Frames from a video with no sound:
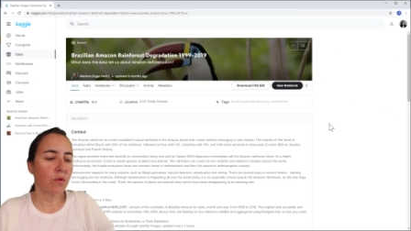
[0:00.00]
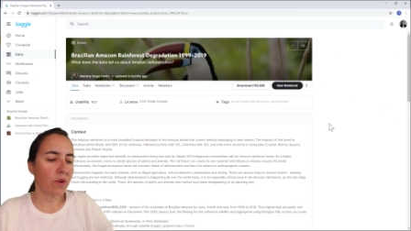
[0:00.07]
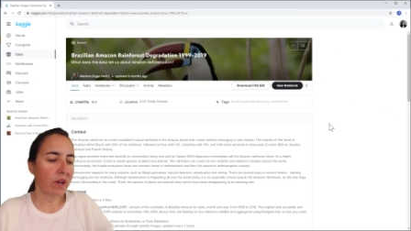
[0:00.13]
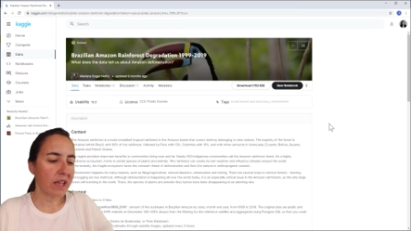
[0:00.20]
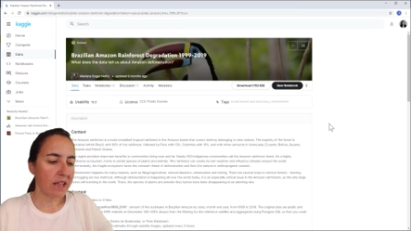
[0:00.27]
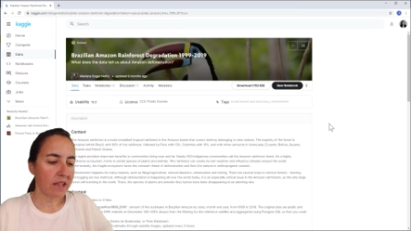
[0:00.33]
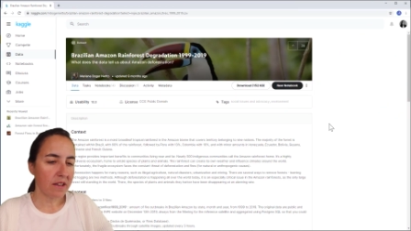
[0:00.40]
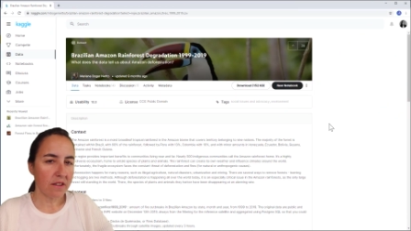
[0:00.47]

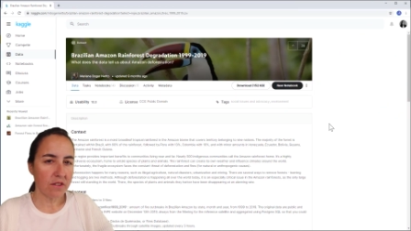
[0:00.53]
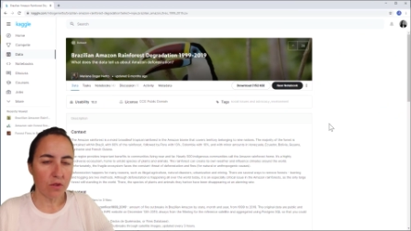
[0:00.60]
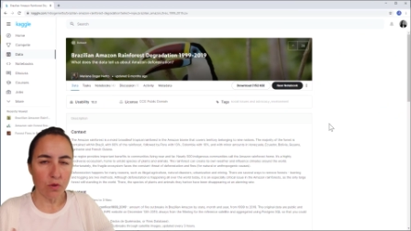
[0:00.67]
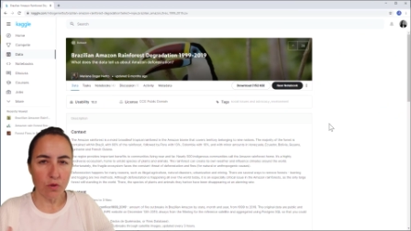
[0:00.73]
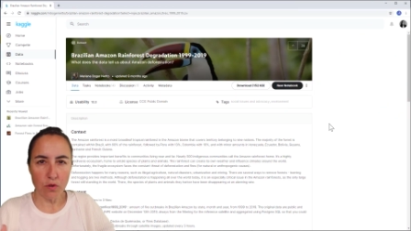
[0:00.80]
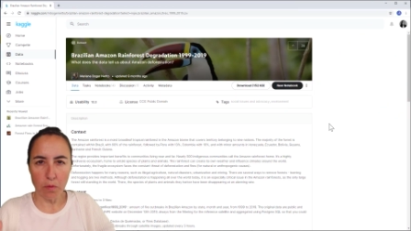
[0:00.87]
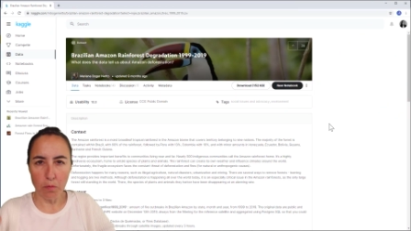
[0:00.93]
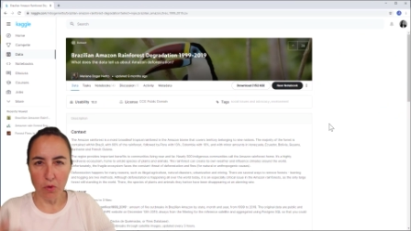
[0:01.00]
he
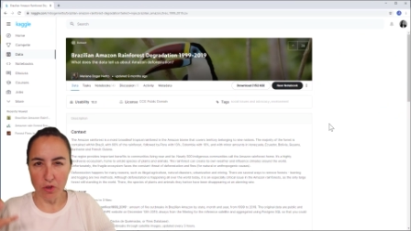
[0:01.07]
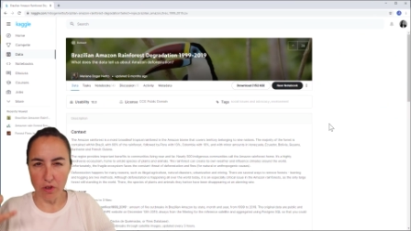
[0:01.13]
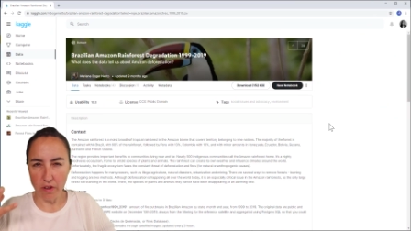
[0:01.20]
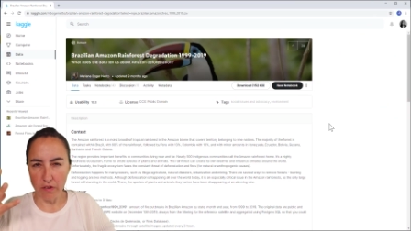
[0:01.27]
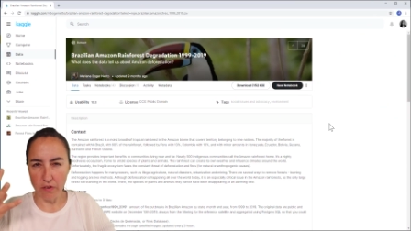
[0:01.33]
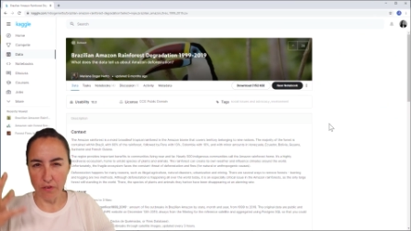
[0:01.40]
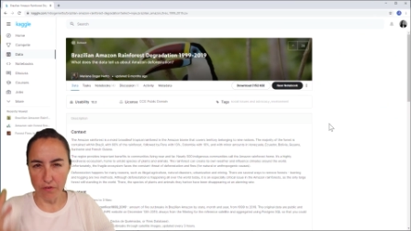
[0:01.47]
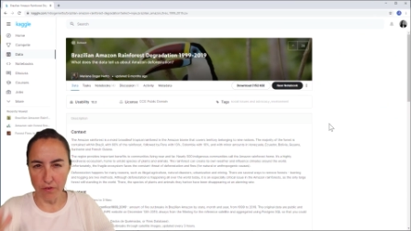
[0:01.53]
used
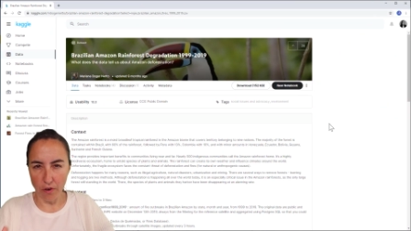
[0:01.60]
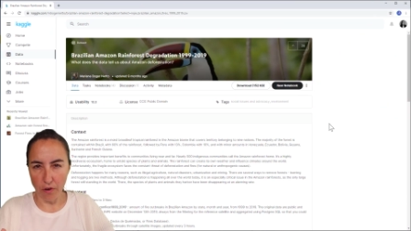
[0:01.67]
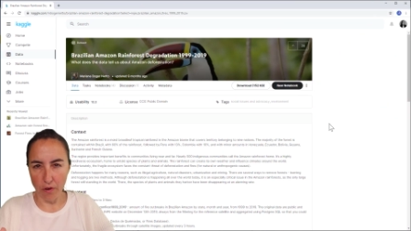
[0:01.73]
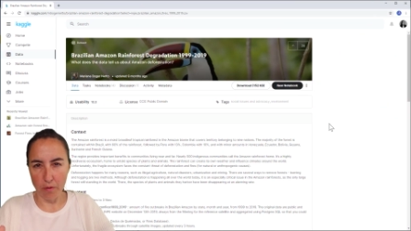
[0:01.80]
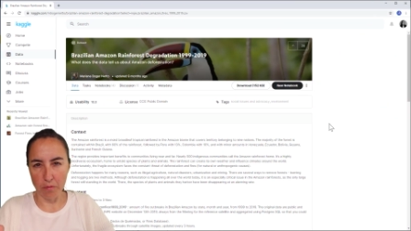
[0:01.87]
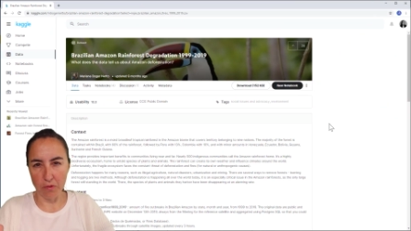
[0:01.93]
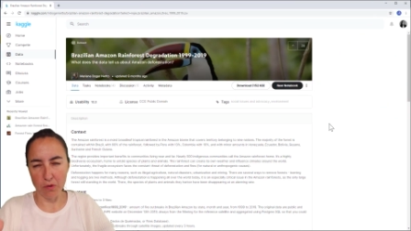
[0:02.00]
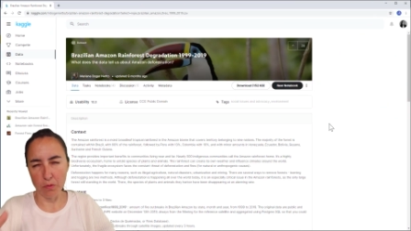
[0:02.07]
Modis
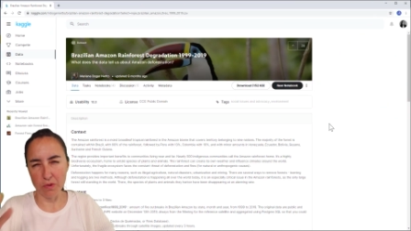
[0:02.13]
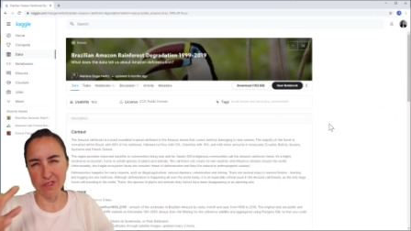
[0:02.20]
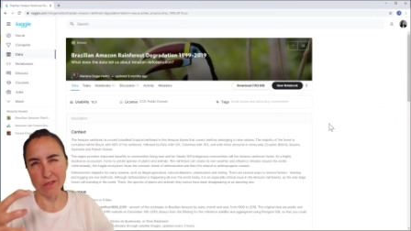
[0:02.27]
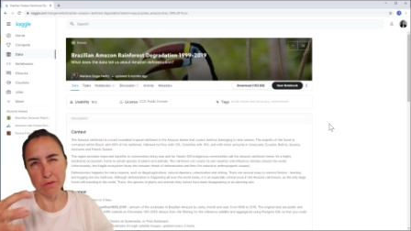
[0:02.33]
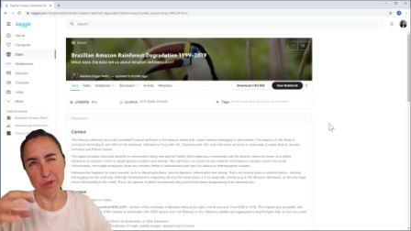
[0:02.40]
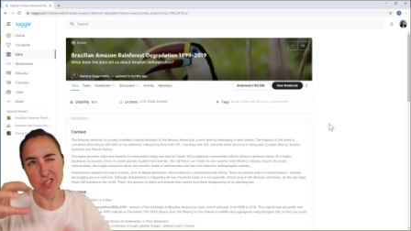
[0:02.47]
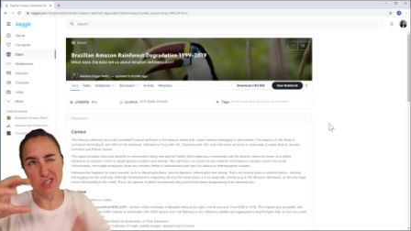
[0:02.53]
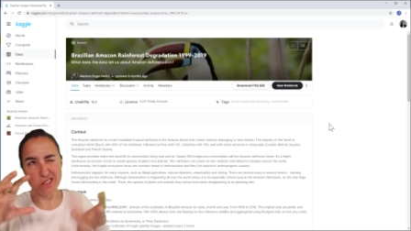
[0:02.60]
firms, which,
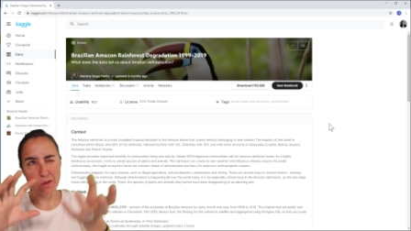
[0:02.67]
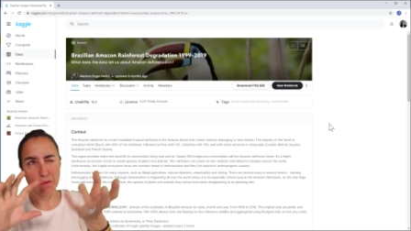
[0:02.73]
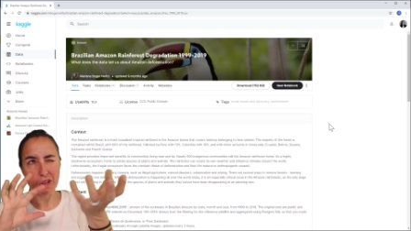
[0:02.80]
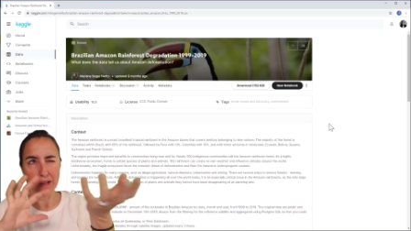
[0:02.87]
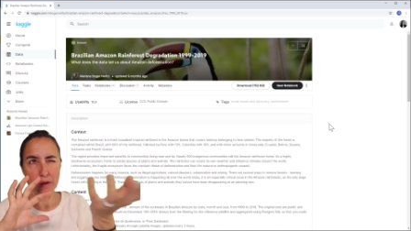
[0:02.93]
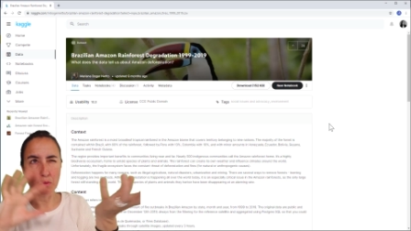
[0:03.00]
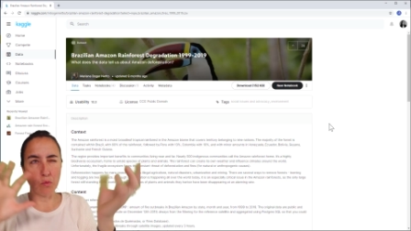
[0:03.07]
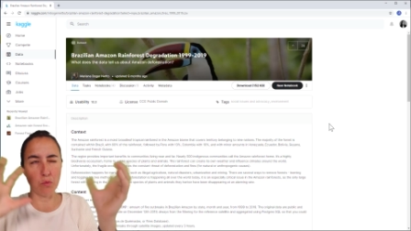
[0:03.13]
which is
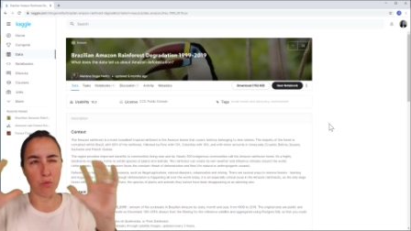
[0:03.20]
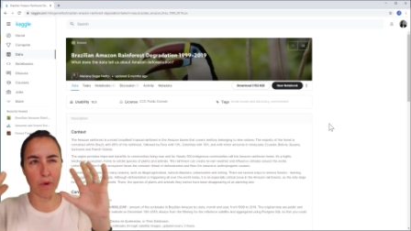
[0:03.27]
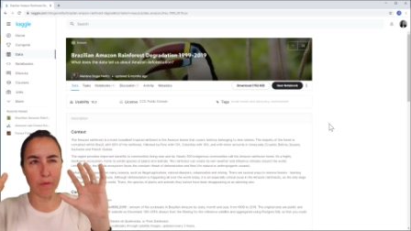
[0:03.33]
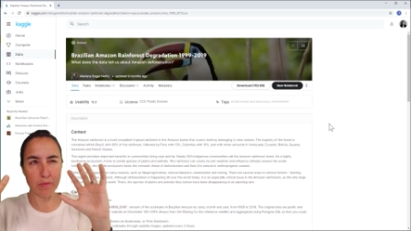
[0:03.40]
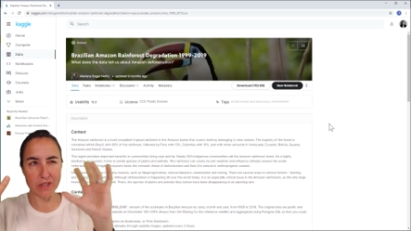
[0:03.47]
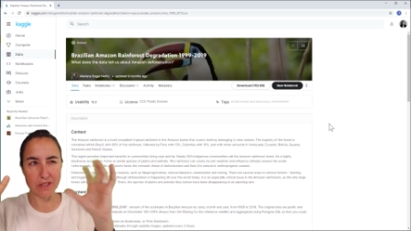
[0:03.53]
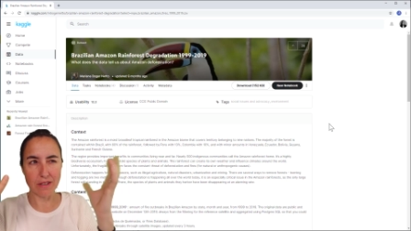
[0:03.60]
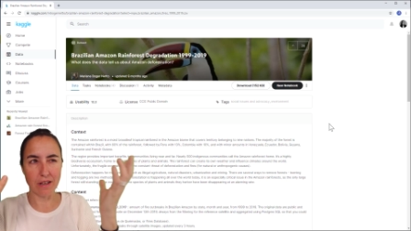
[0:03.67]
like a
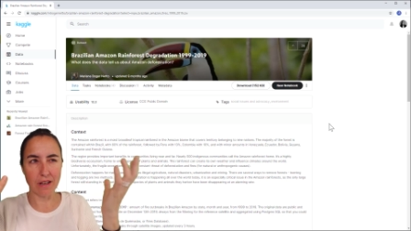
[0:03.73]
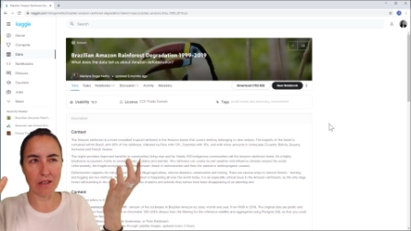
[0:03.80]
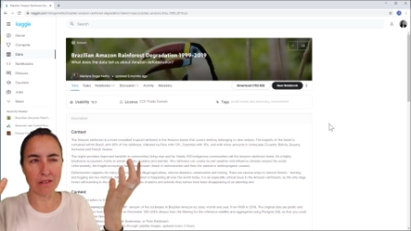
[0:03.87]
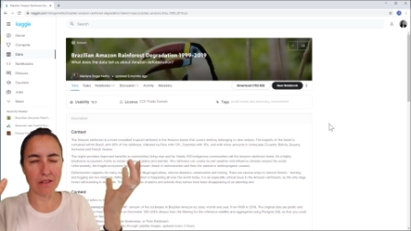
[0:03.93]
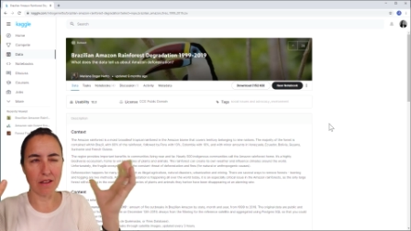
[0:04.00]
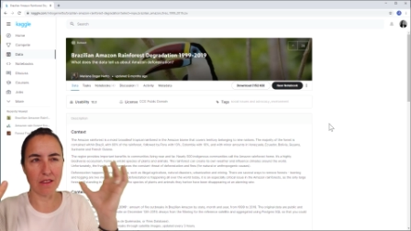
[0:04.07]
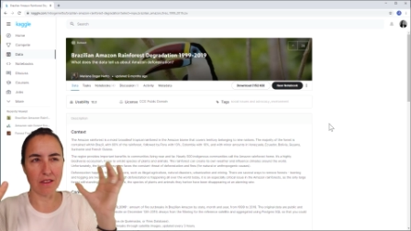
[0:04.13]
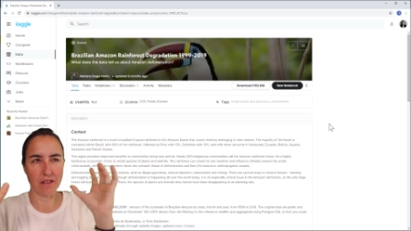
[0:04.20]
website
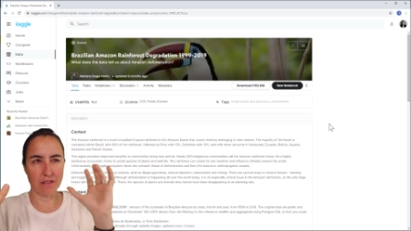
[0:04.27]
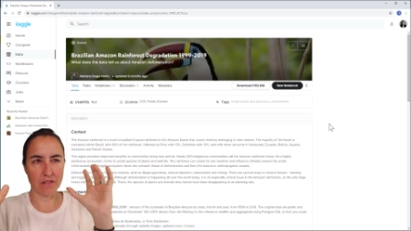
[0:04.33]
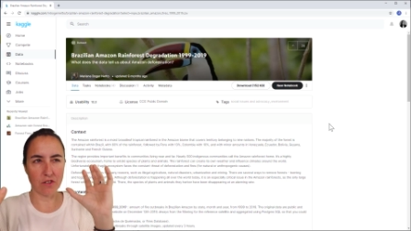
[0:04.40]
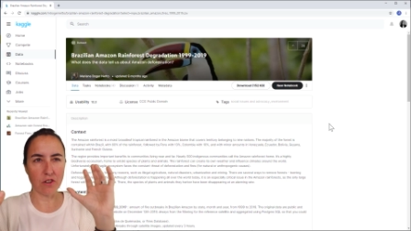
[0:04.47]
that